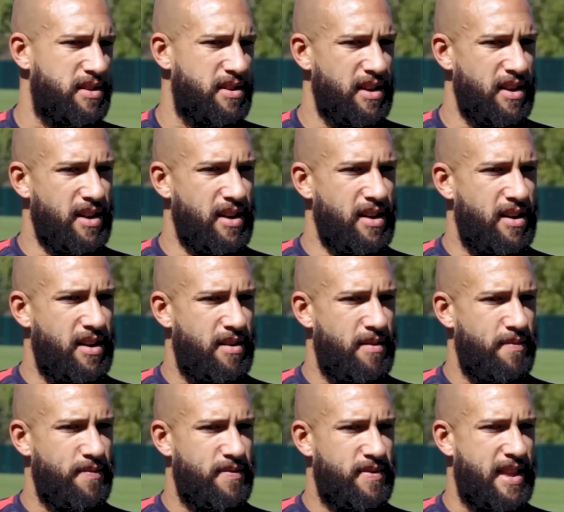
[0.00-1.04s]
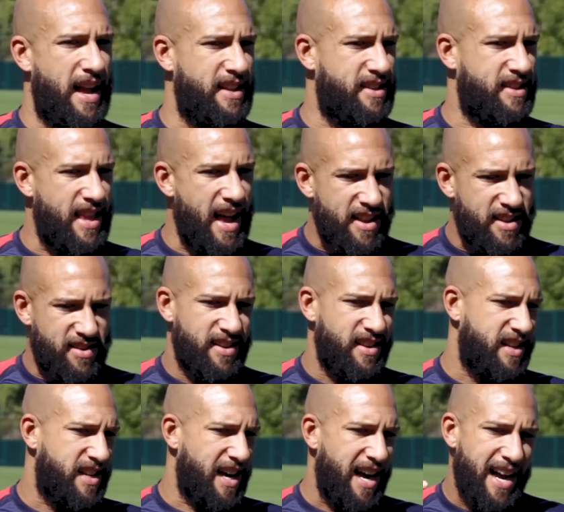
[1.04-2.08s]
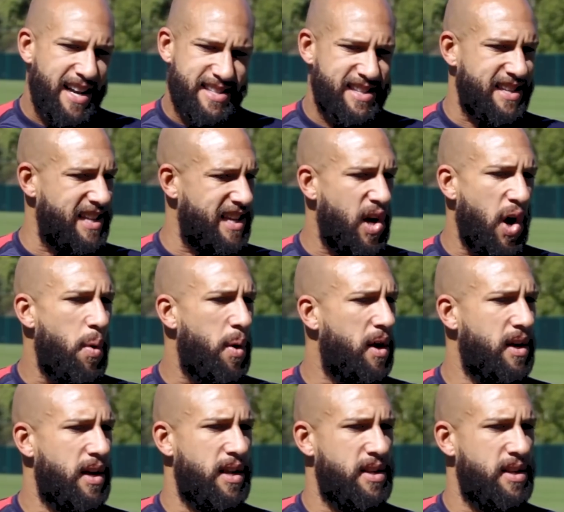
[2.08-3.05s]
And that's constantly going.